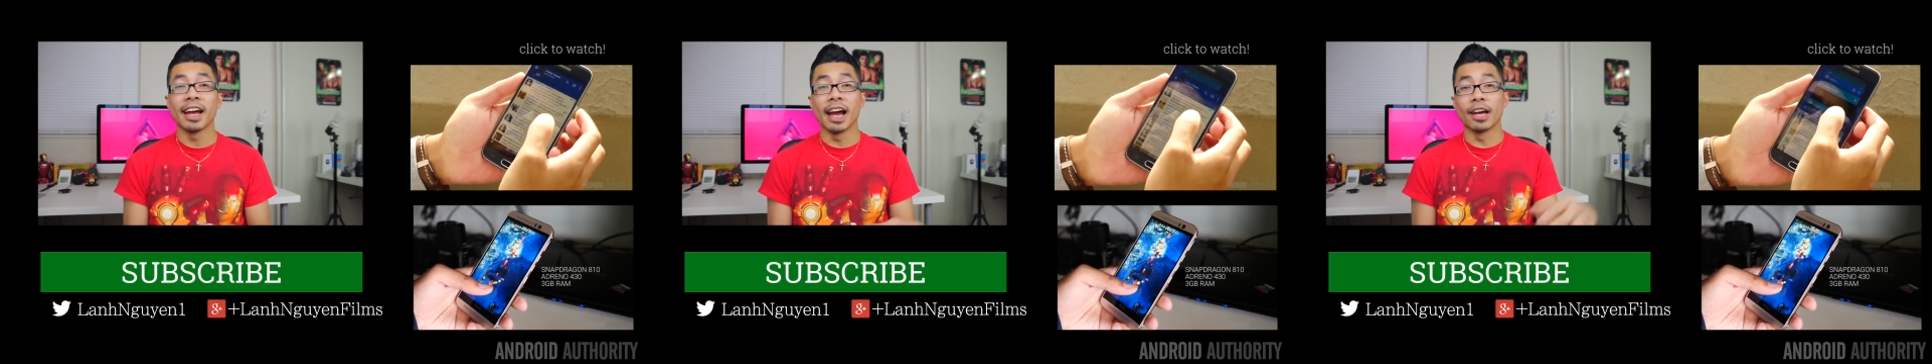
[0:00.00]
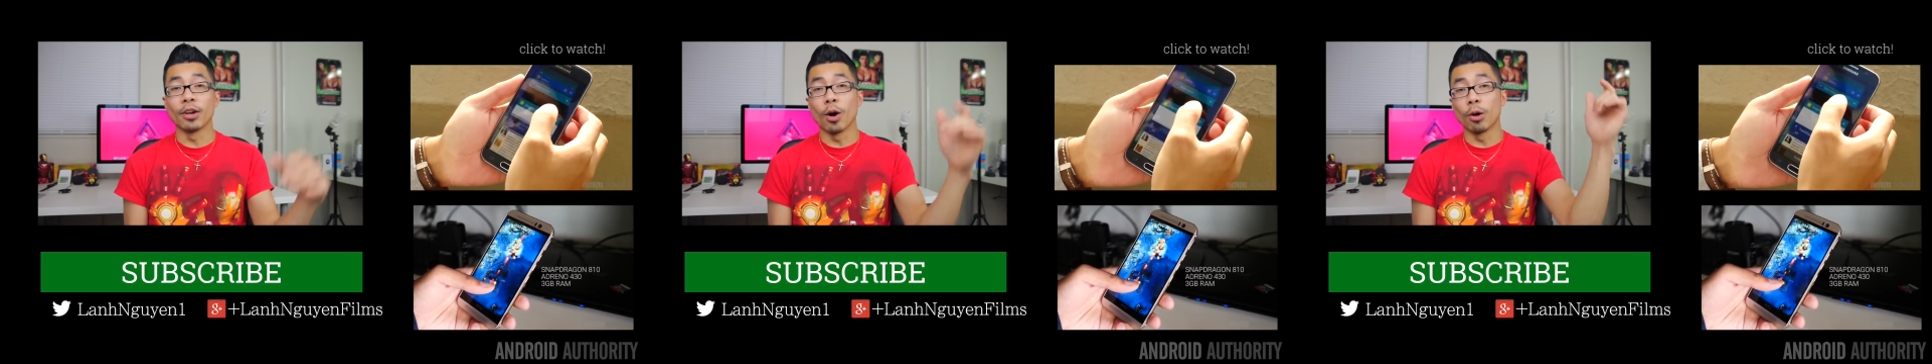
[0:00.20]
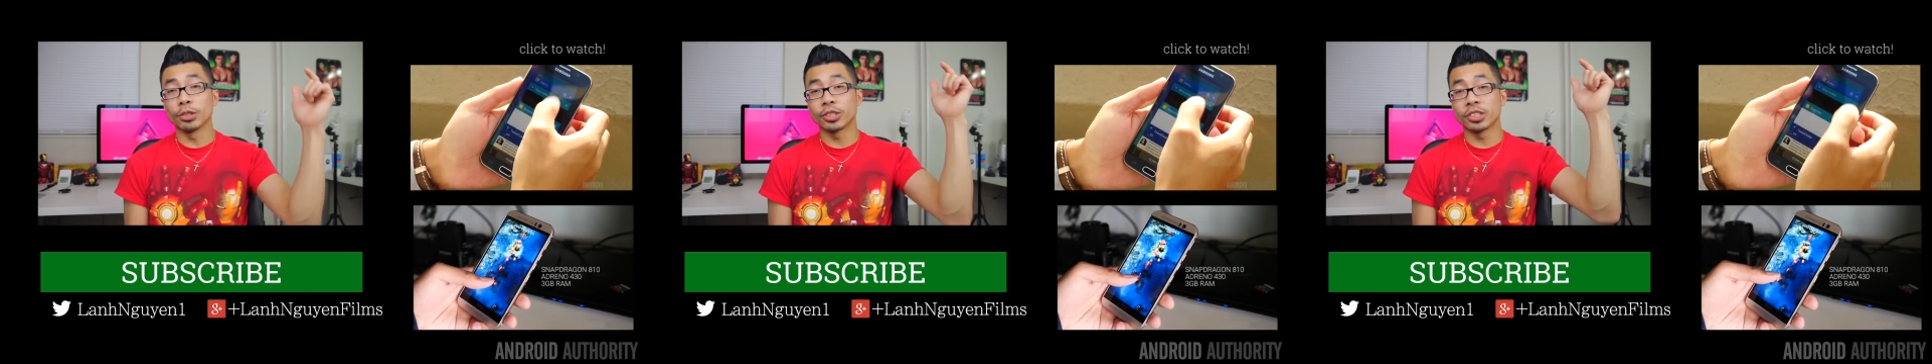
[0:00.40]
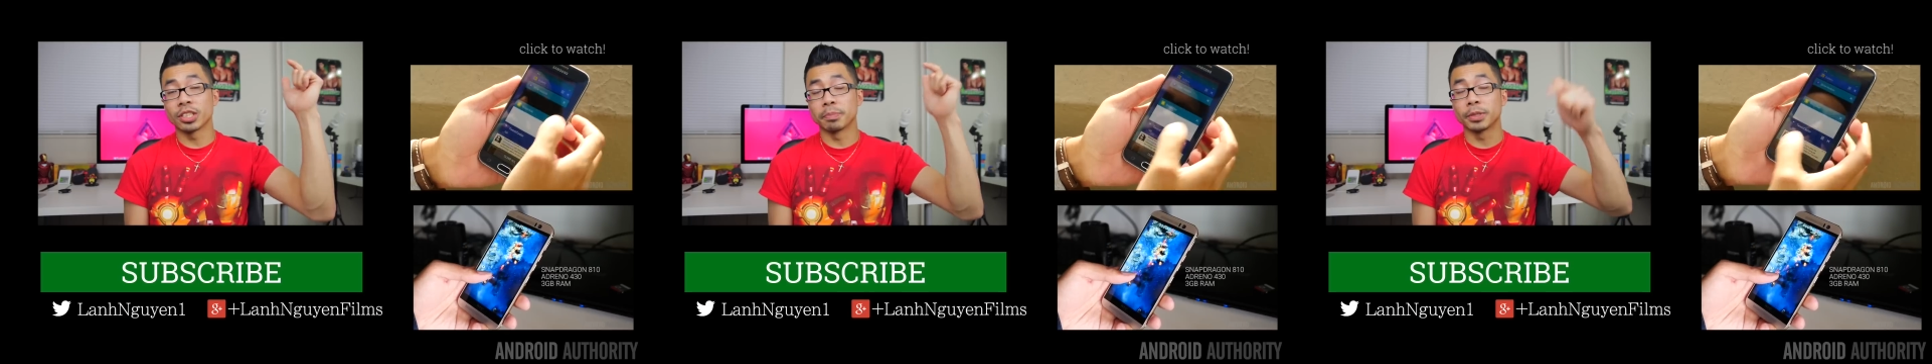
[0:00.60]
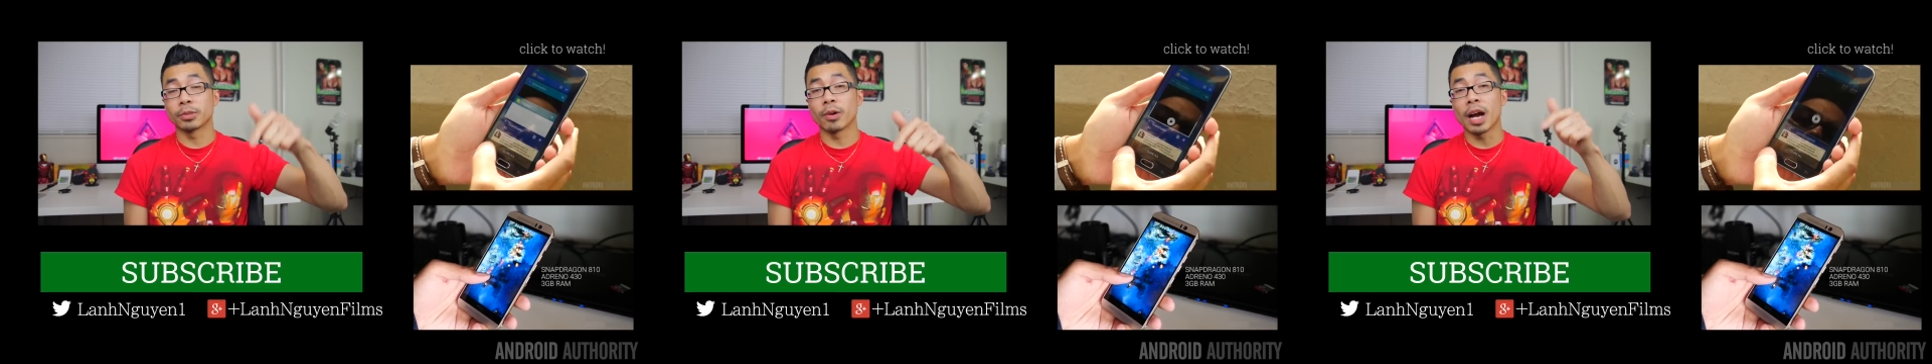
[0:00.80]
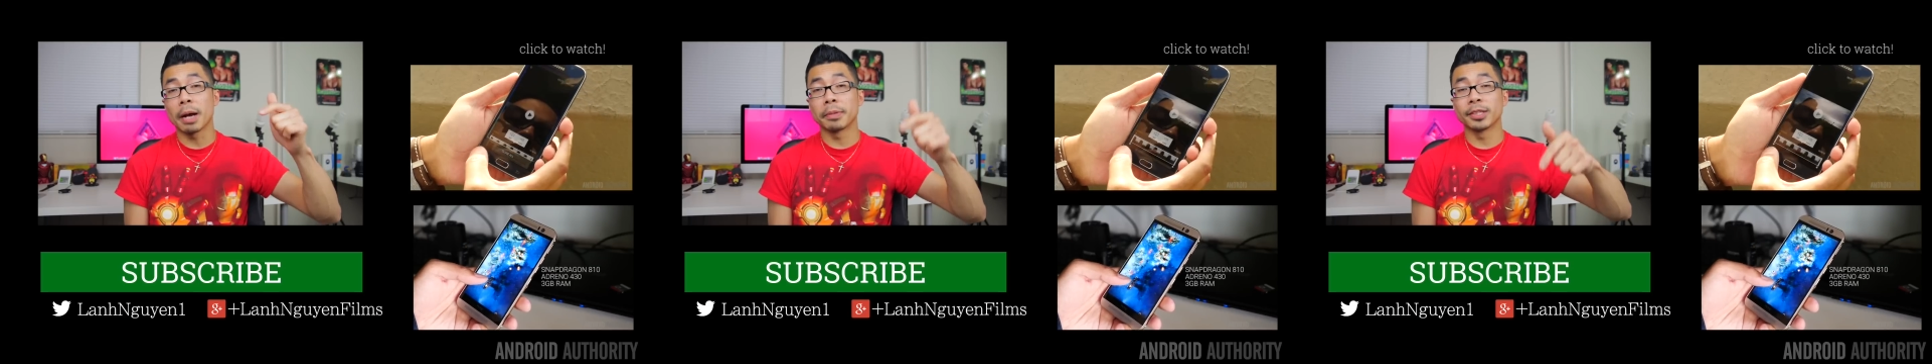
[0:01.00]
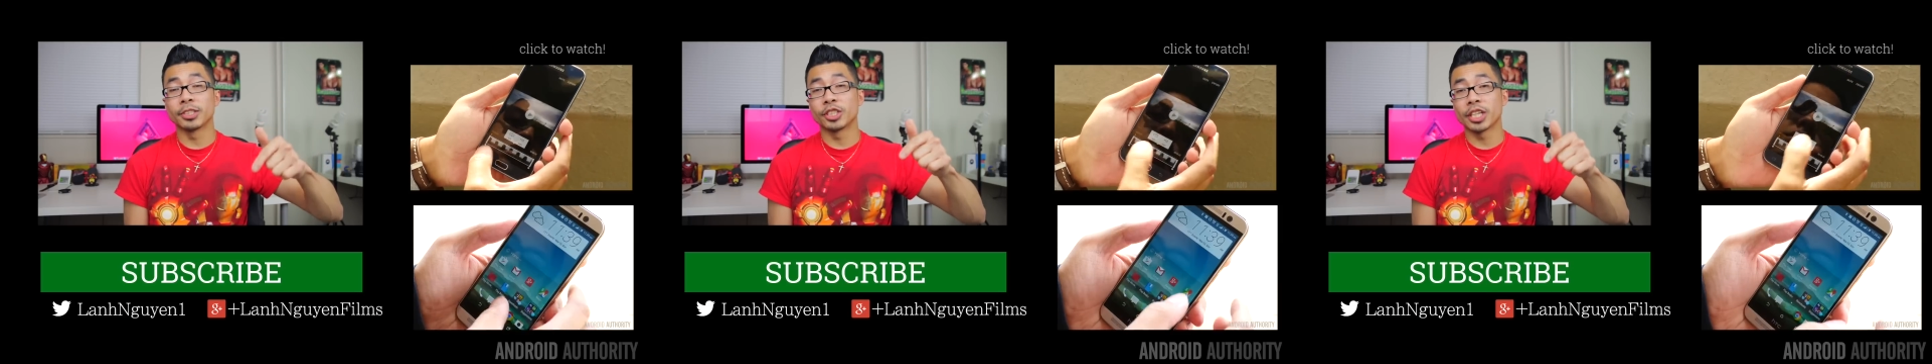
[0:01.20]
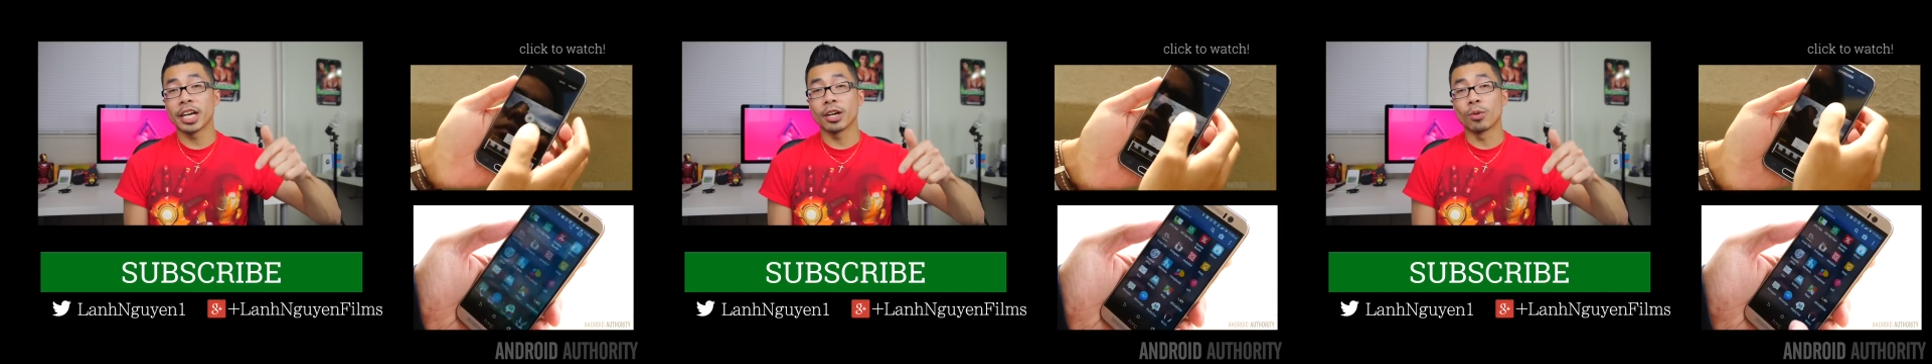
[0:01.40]
And also subscribe to the
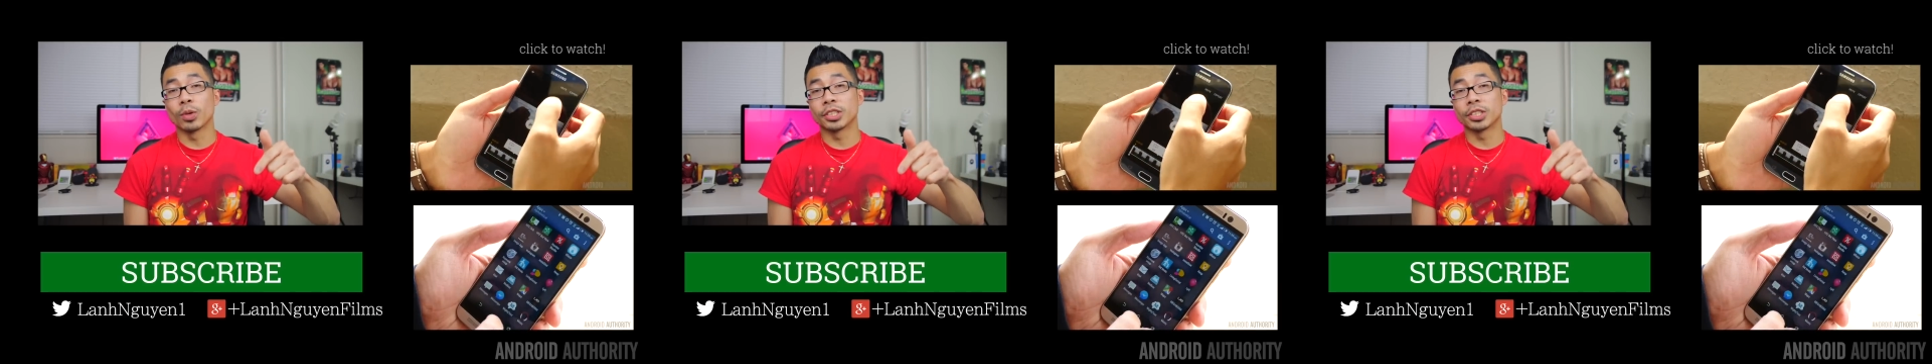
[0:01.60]
channel,